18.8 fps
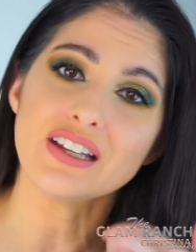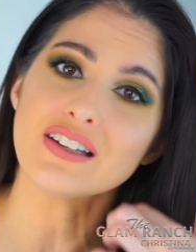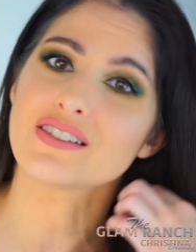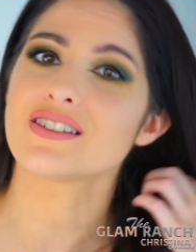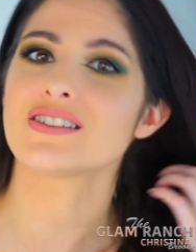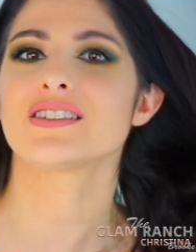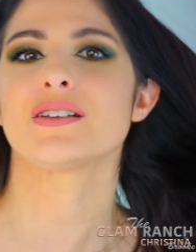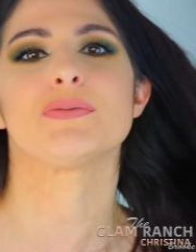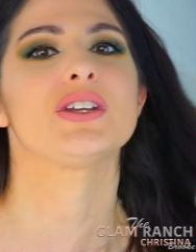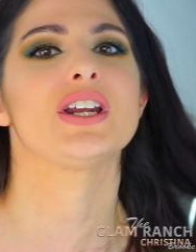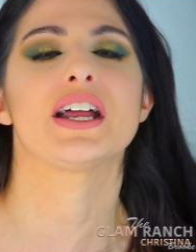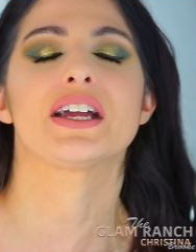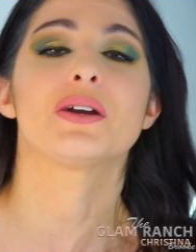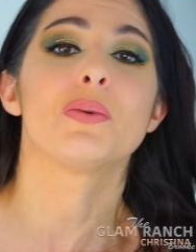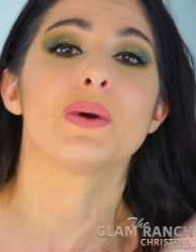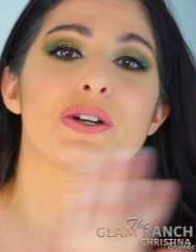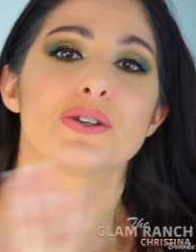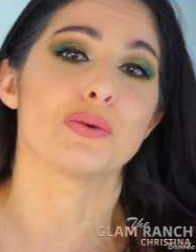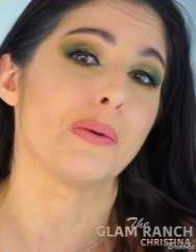This is something I
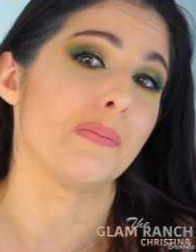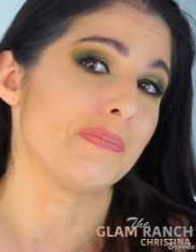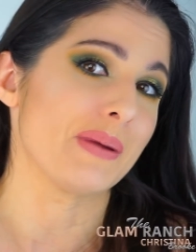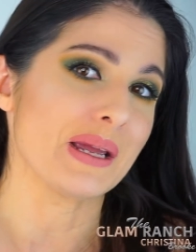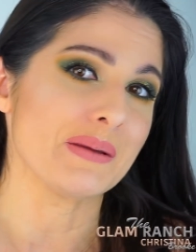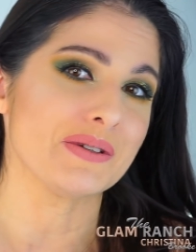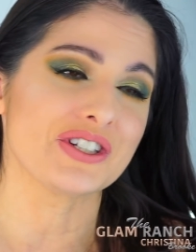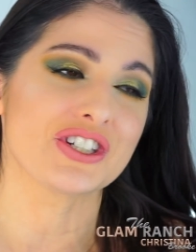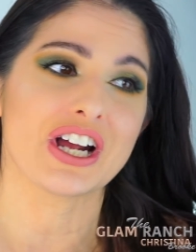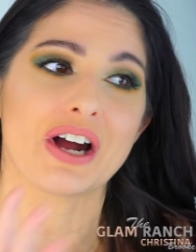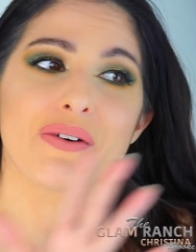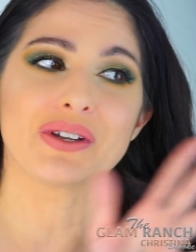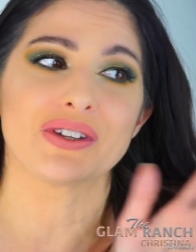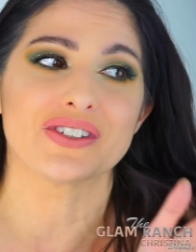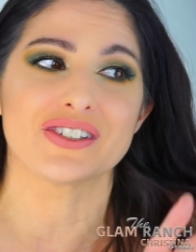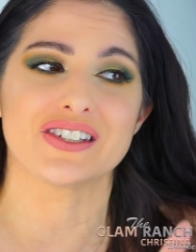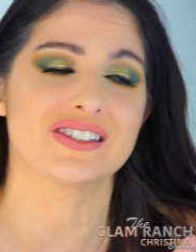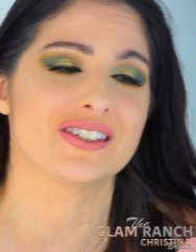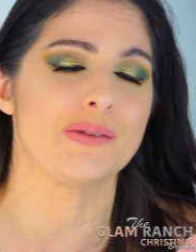can wear to a baby shower.
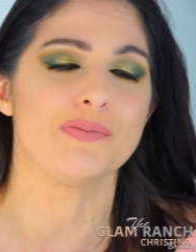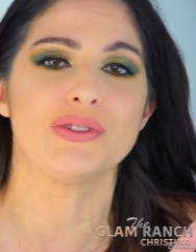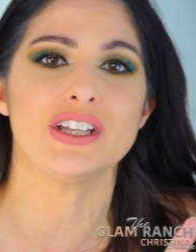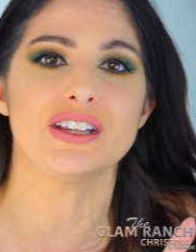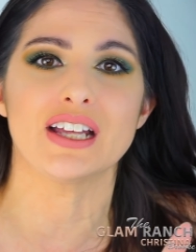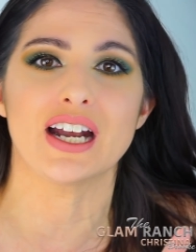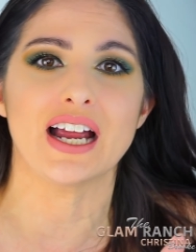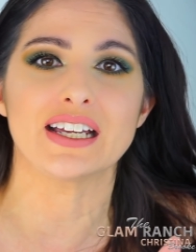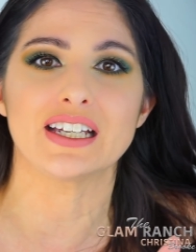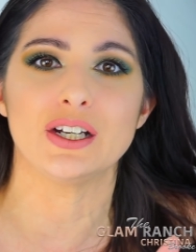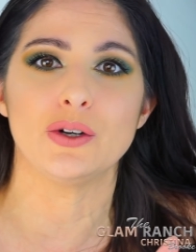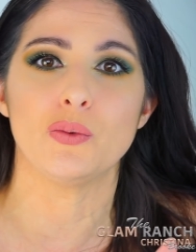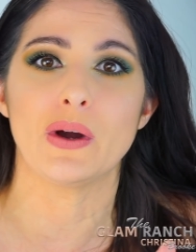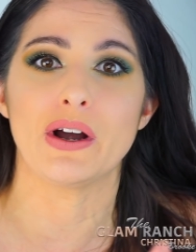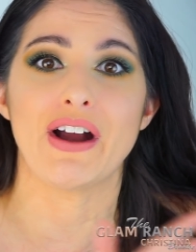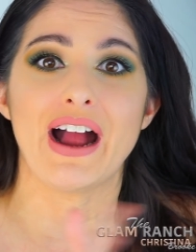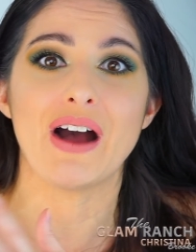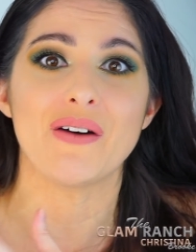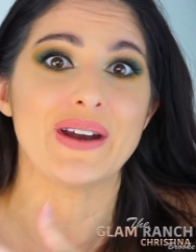This is something that I can
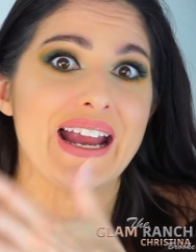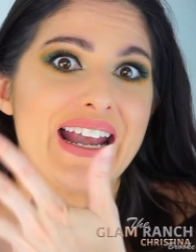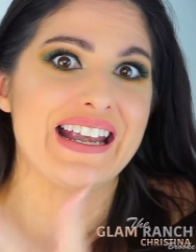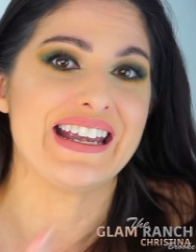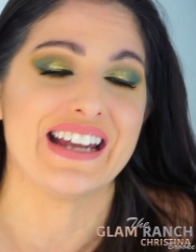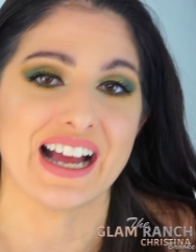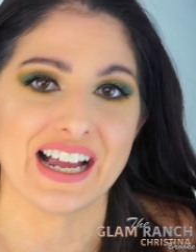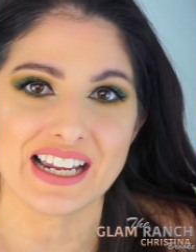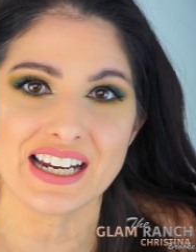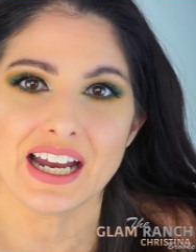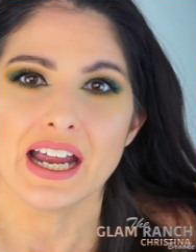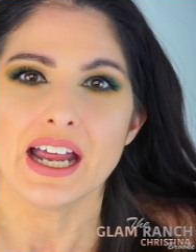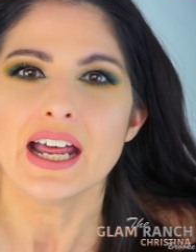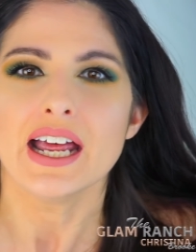wear out at night.